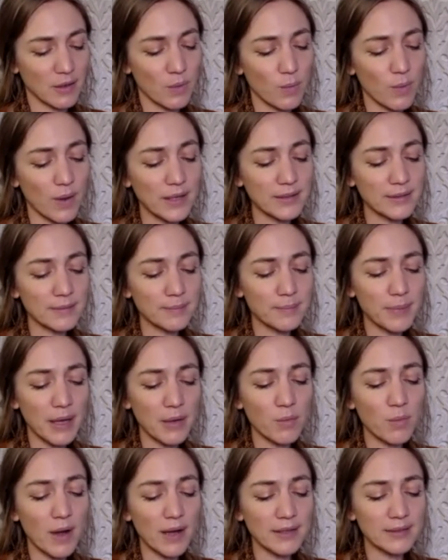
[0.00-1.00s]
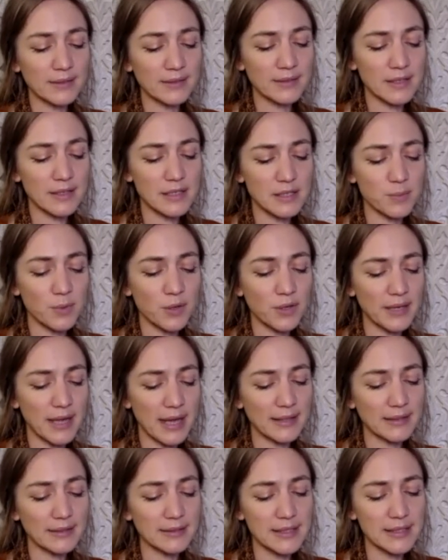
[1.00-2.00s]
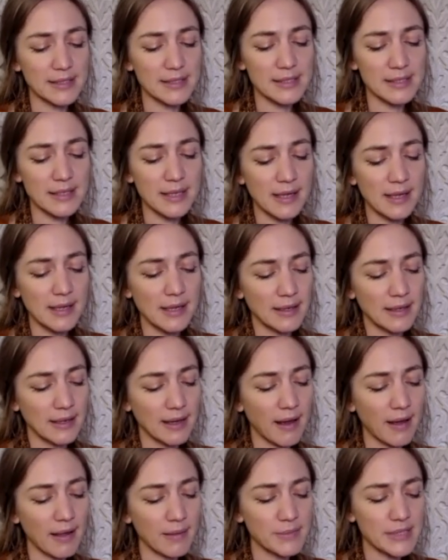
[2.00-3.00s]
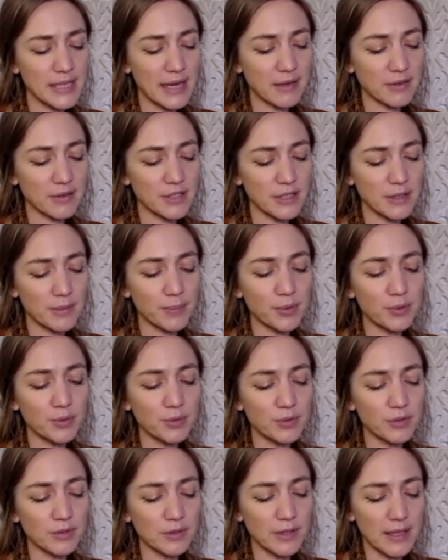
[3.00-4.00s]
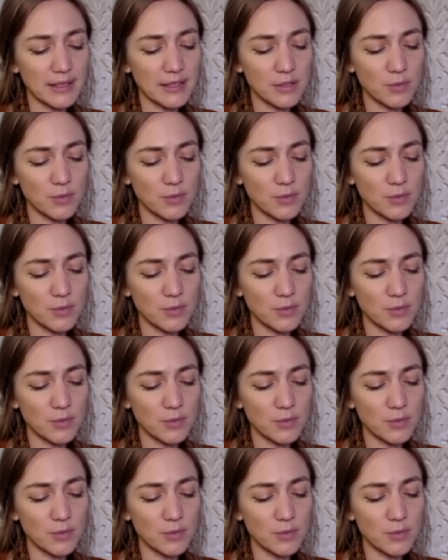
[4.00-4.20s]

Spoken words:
One by one, the swan elders climb down to the pool into